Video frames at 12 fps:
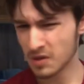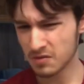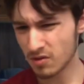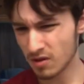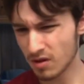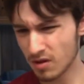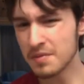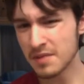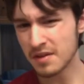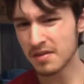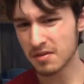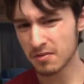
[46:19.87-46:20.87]
as for Army
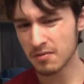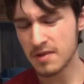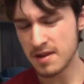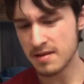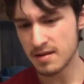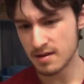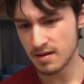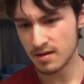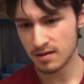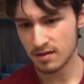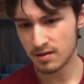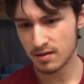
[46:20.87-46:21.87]
Men 3D,
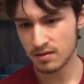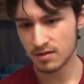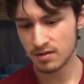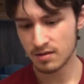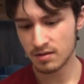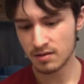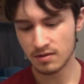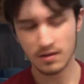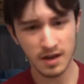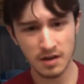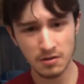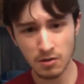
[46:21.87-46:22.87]

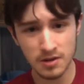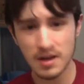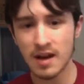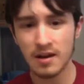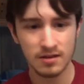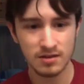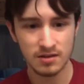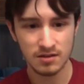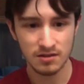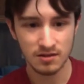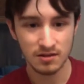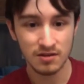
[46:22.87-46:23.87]
I looked at it.
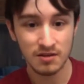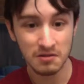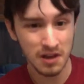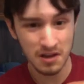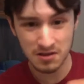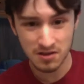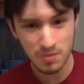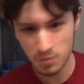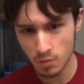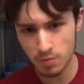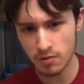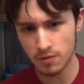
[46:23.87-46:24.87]
The
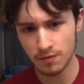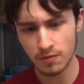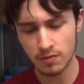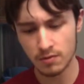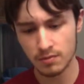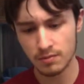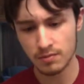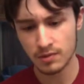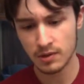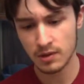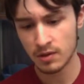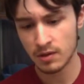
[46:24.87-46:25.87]
landscapes were beautiful.
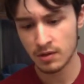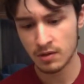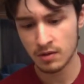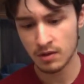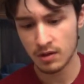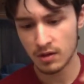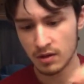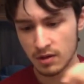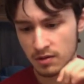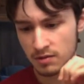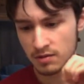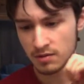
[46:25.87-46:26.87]

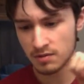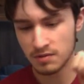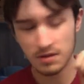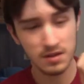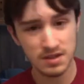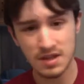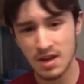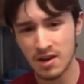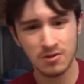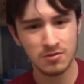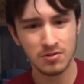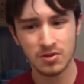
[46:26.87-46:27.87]
And the
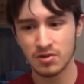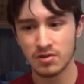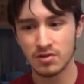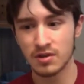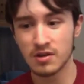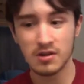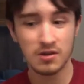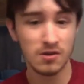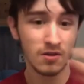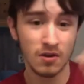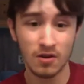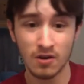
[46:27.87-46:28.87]
sound, like you
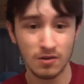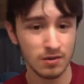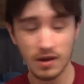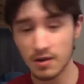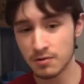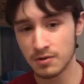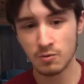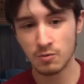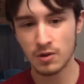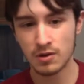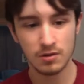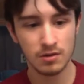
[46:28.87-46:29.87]
hear the howling
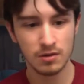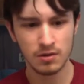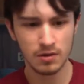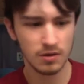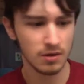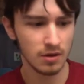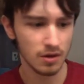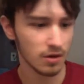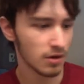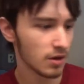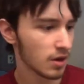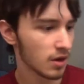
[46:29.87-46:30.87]

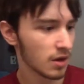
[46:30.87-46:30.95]
wind